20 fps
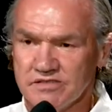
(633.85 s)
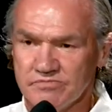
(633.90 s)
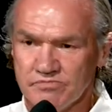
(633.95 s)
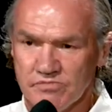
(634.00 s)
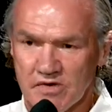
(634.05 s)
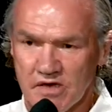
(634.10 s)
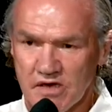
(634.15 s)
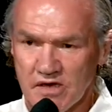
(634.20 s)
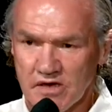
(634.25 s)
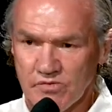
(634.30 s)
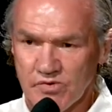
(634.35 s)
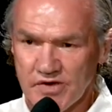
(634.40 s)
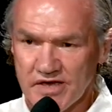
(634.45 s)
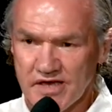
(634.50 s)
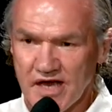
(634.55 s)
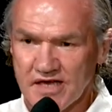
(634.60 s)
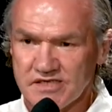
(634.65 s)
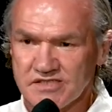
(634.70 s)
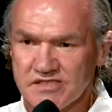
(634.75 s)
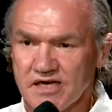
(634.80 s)
and we
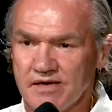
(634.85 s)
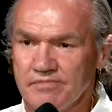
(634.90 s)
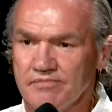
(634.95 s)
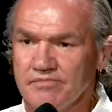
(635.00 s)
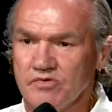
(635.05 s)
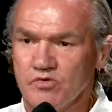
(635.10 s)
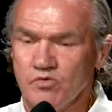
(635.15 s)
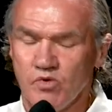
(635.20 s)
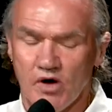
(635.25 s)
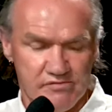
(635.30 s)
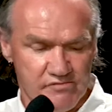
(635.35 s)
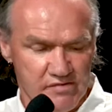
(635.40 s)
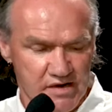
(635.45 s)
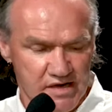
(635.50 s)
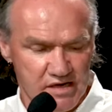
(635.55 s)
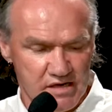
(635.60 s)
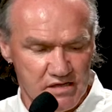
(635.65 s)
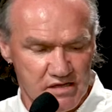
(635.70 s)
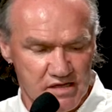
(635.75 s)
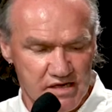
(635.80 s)
catch up quite
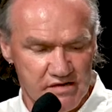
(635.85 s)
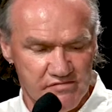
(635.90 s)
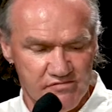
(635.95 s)
regularly.